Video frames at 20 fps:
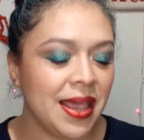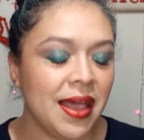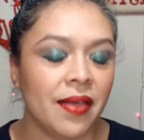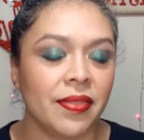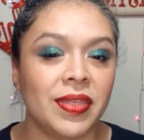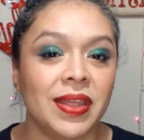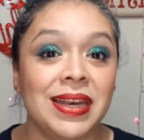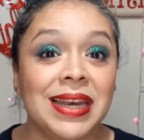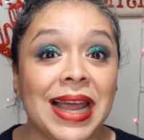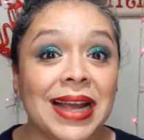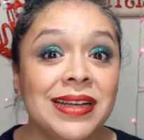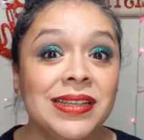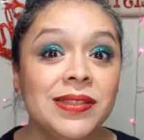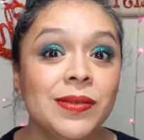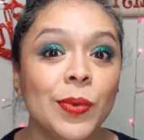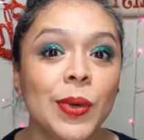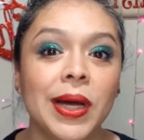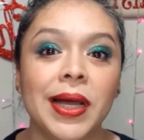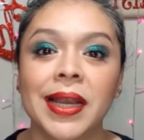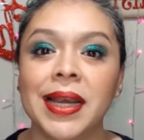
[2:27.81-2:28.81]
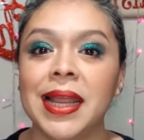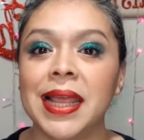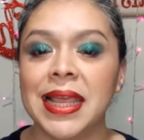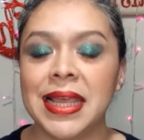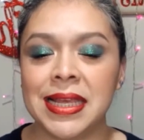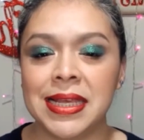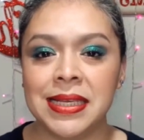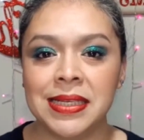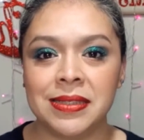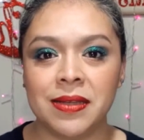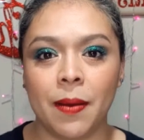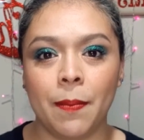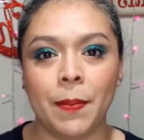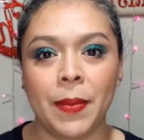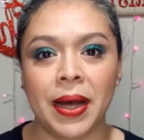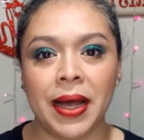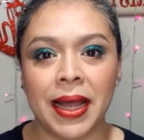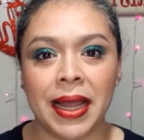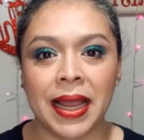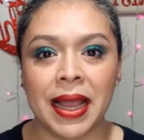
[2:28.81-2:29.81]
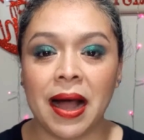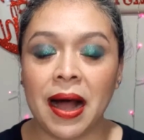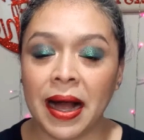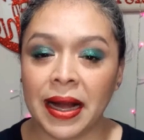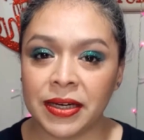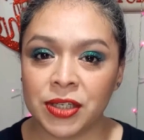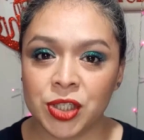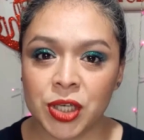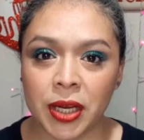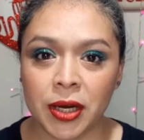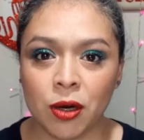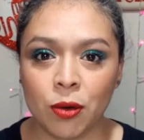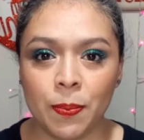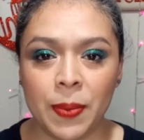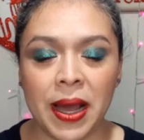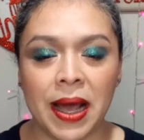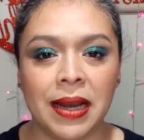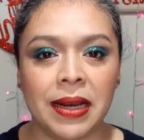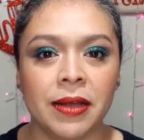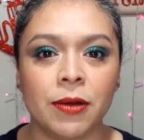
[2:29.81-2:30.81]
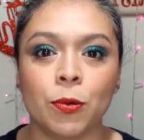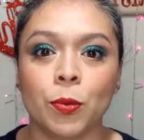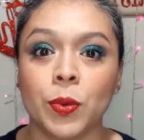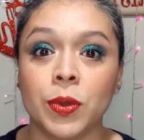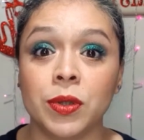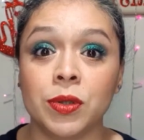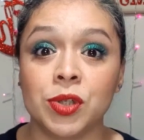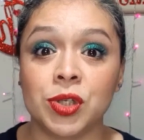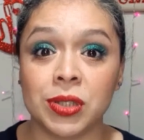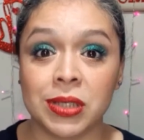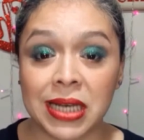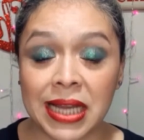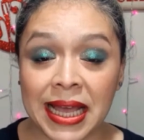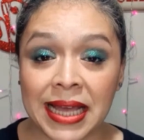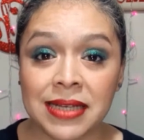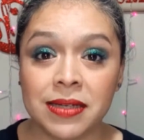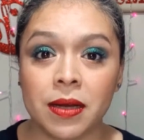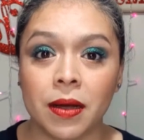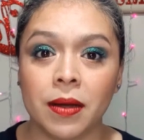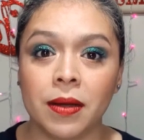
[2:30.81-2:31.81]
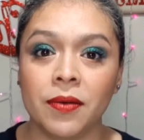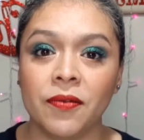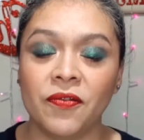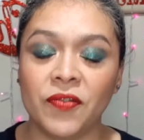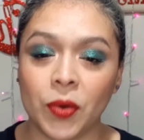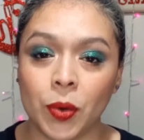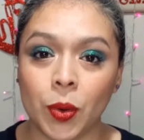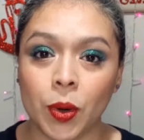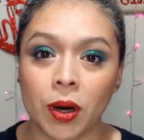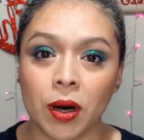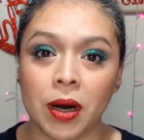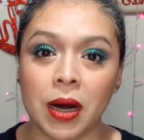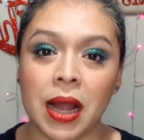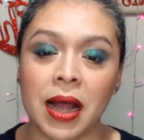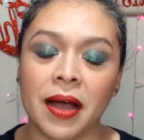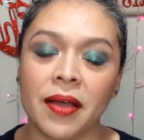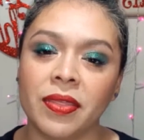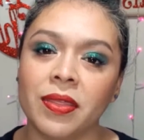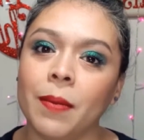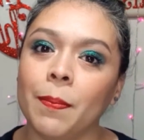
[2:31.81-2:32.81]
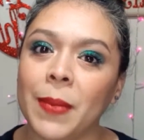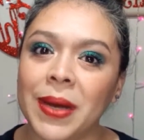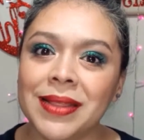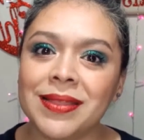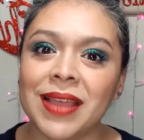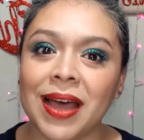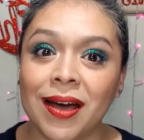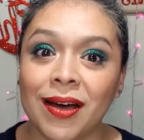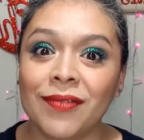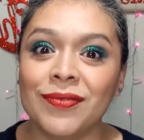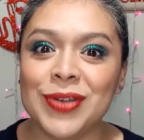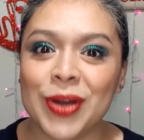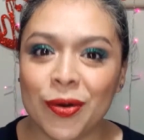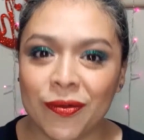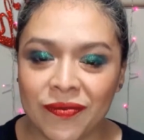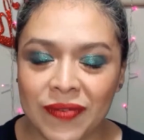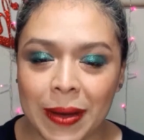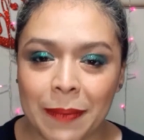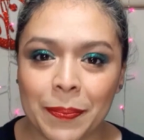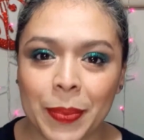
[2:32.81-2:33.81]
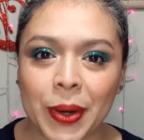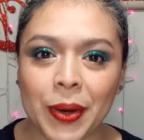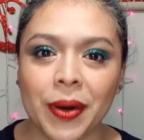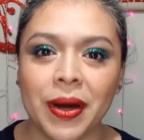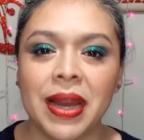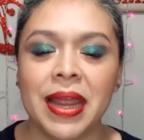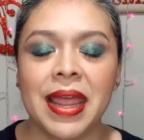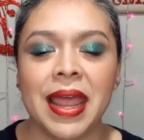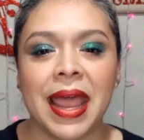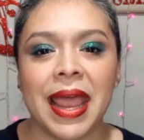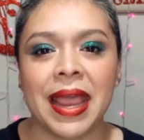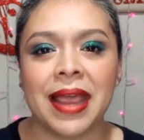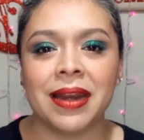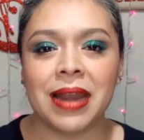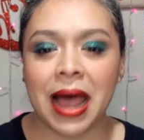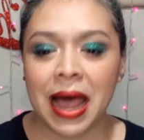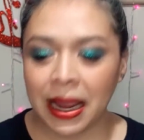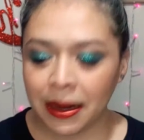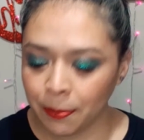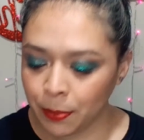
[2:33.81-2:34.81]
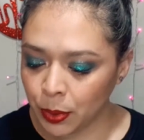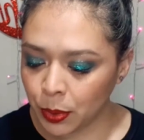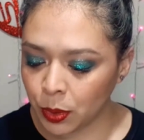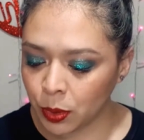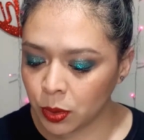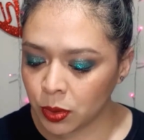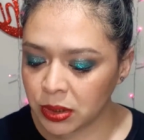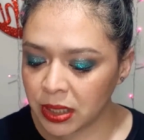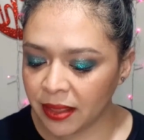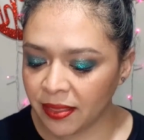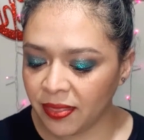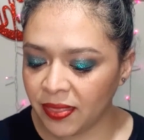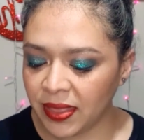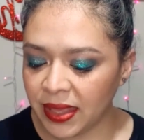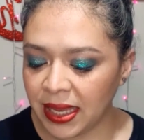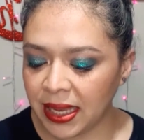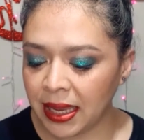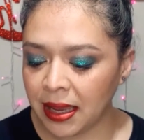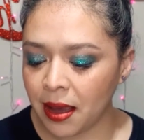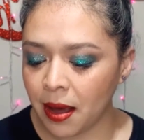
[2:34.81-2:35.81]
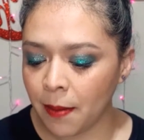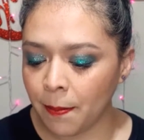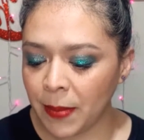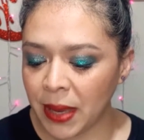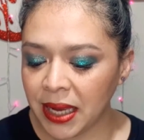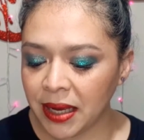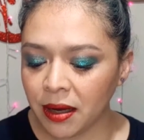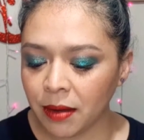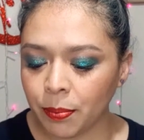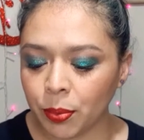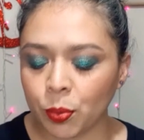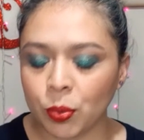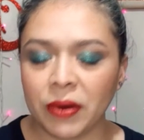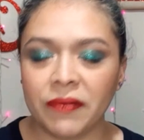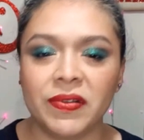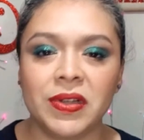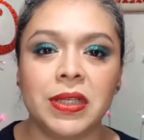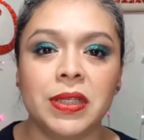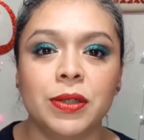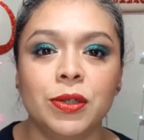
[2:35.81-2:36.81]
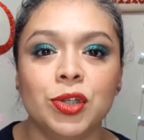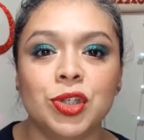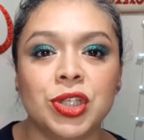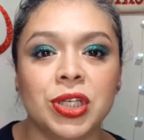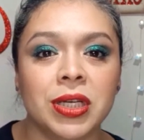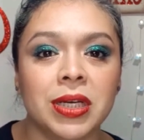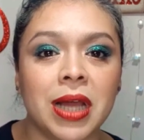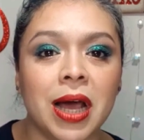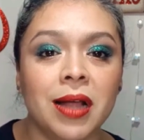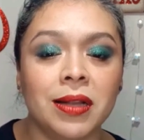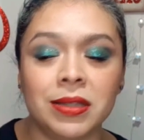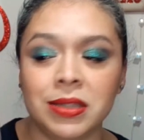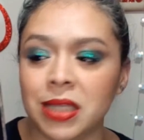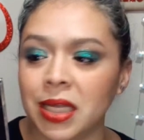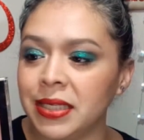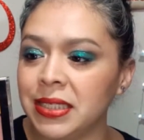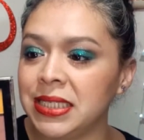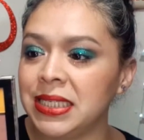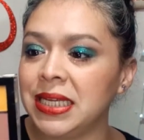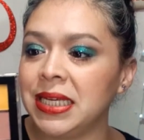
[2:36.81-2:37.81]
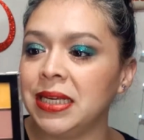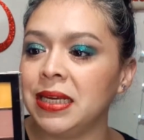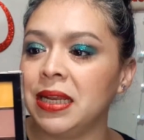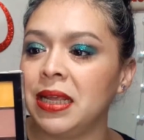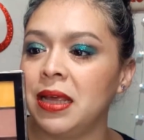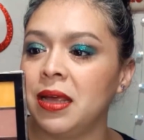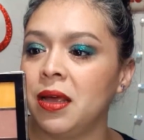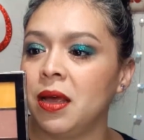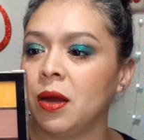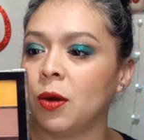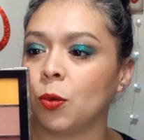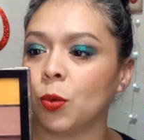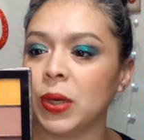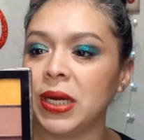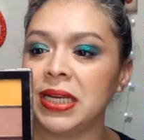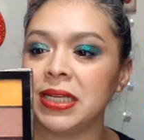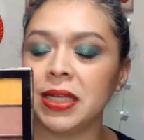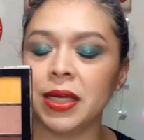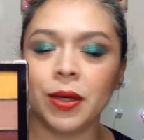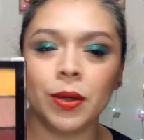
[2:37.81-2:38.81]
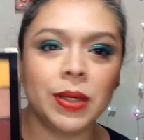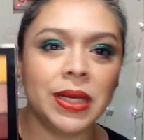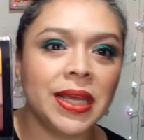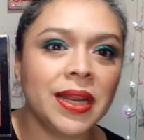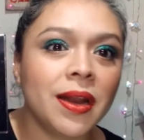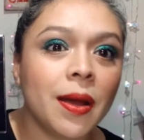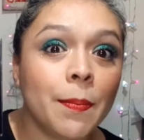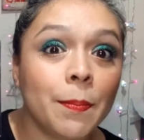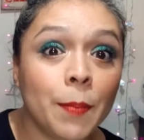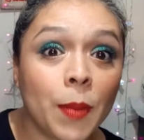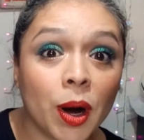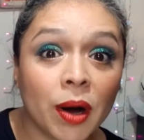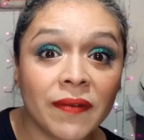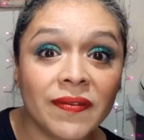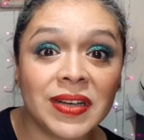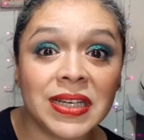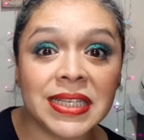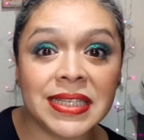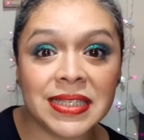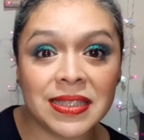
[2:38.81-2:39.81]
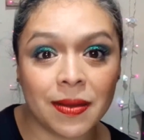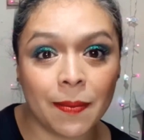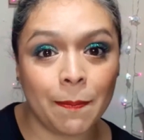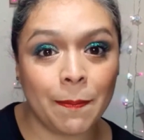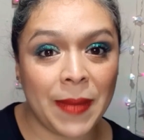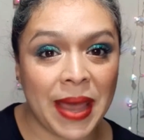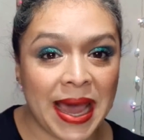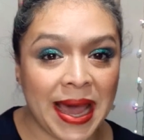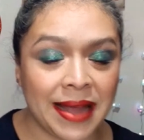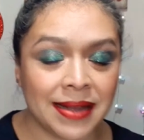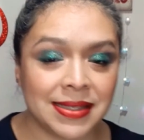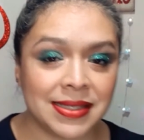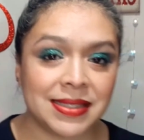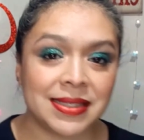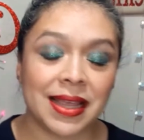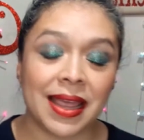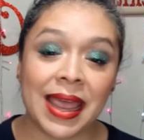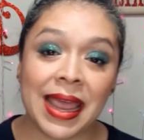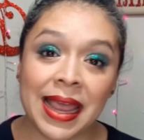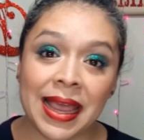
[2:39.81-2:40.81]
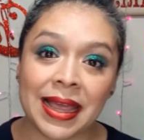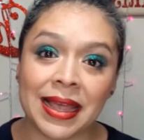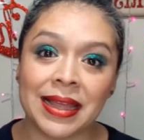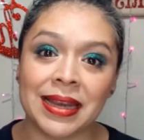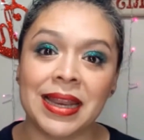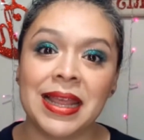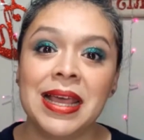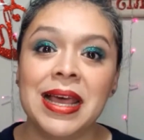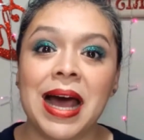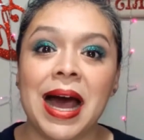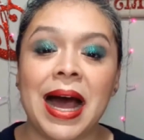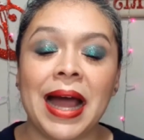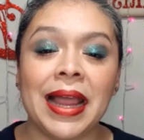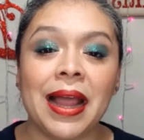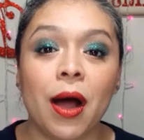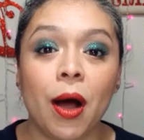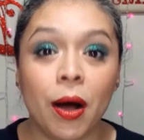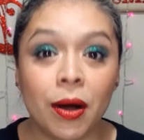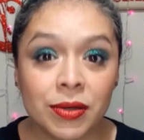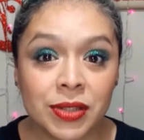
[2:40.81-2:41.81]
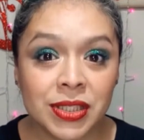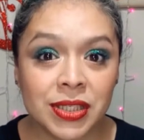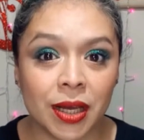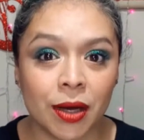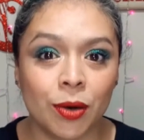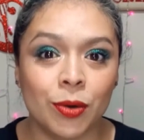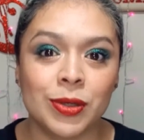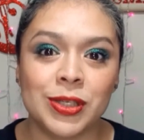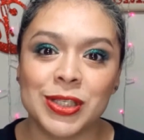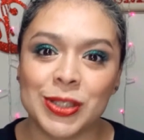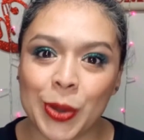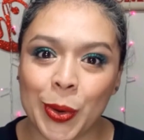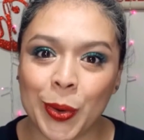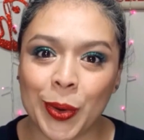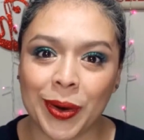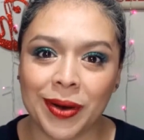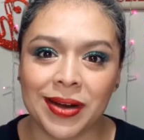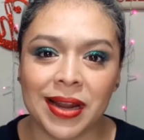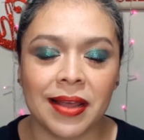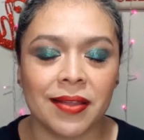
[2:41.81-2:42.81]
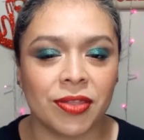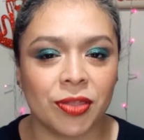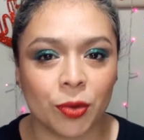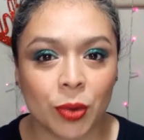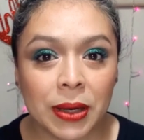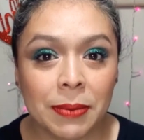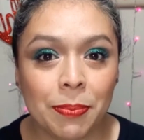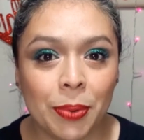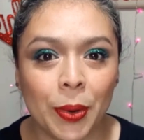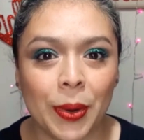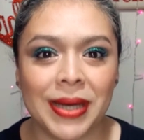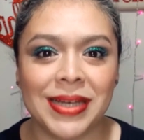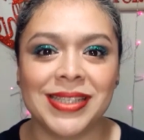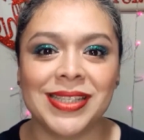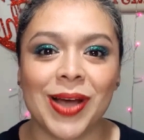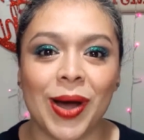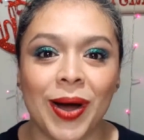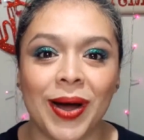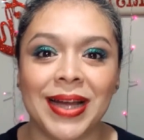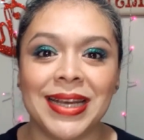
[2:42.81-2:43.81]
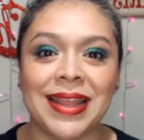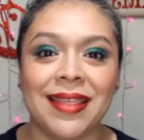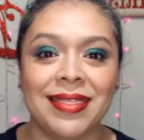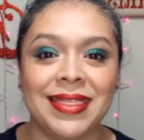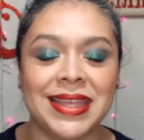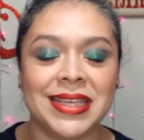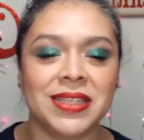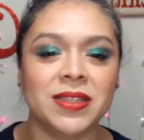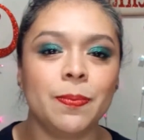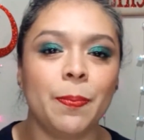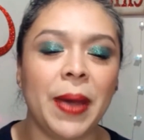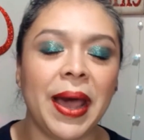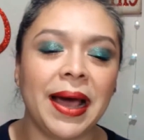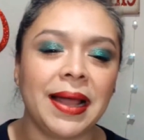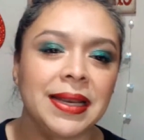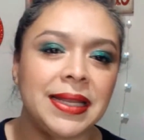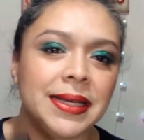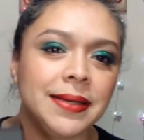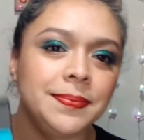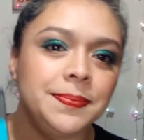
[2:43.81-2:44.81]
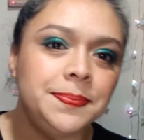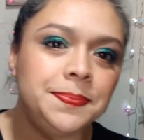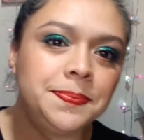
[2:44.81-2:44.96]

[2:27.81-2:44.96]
The next one is my eyeshadow palette Rougelette for the month of November, and I pulled the Makeup Revolution London Reloaded Marvelous Mattes, and I also scored 3 points on this palette.